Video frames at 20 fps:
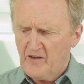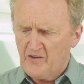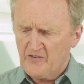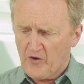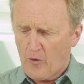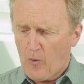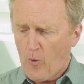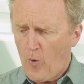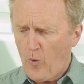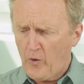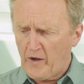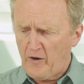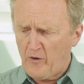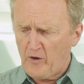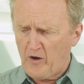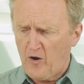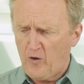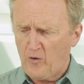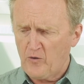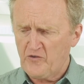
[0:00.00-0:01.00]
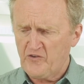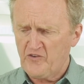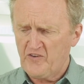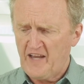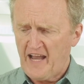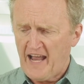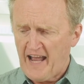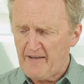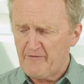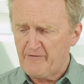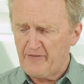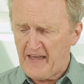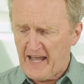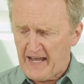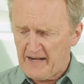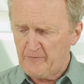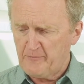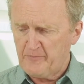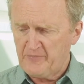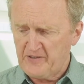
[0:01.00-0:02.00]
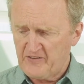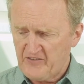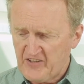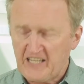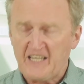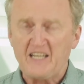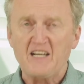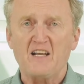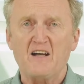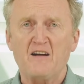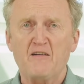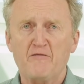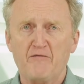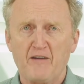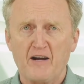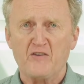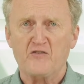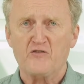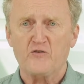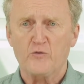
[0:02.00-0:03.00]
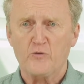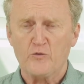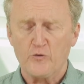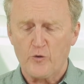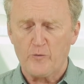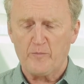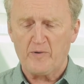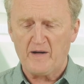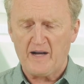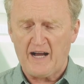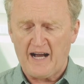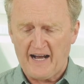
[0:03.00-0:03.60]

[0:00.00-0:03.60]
So all alcohols have that particular functional group,